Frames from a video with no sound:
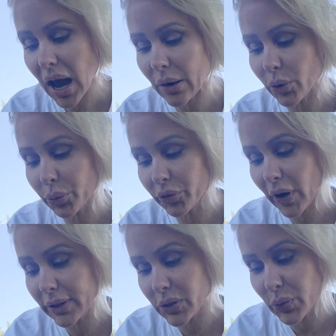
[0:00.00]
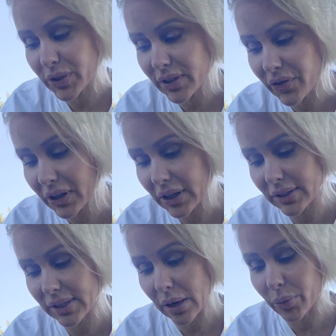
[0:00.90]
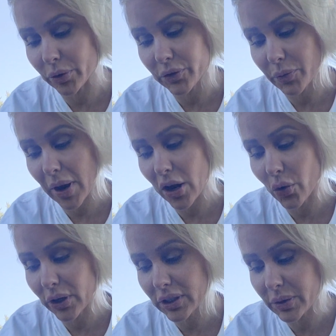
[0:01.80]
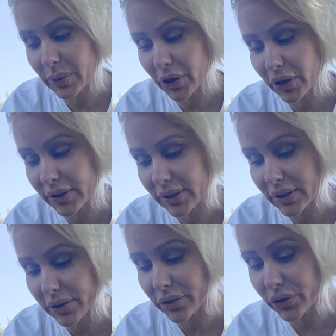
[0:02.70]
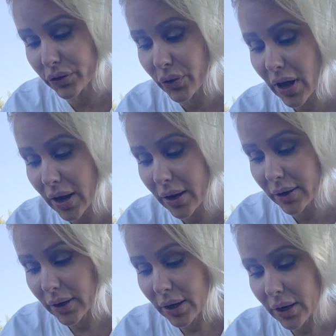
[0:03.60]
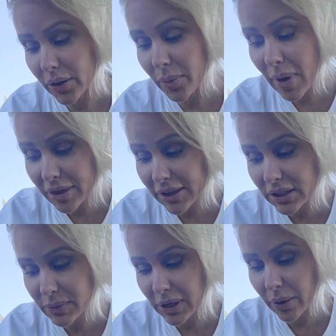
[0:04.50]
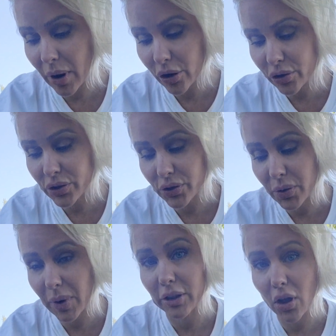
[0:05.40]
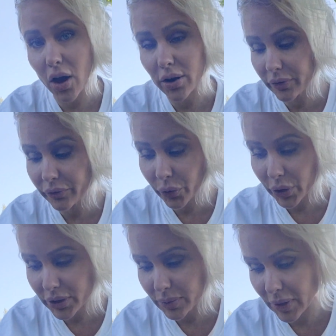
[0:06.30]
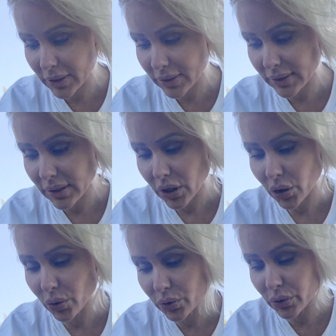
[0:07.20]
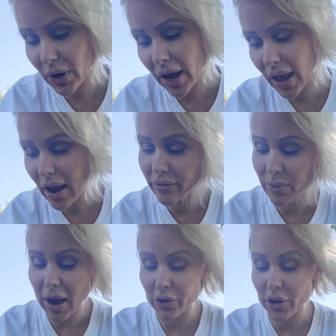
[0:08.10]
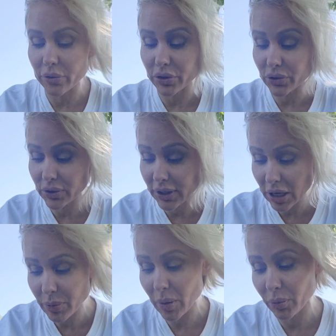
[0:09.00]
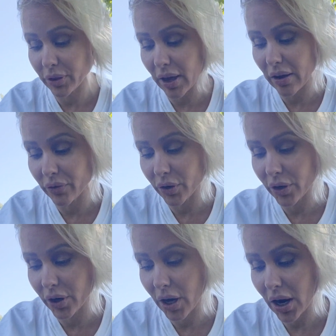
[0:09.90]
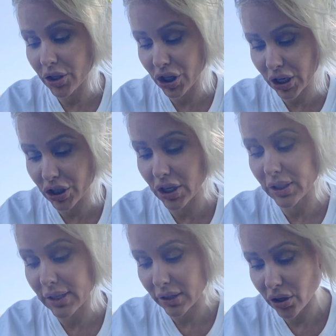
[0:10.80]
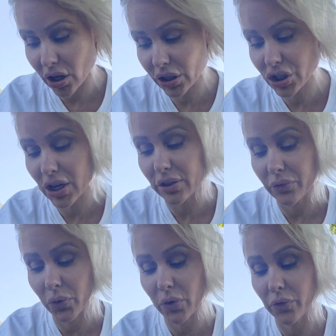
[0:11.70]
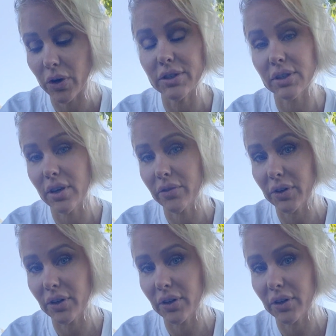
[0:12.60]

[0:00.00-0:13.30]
I will provide specific examples from my own experiences so that the methods become understood by law enforcement who do not have the background to keep up with ever-changing technology at the forefront of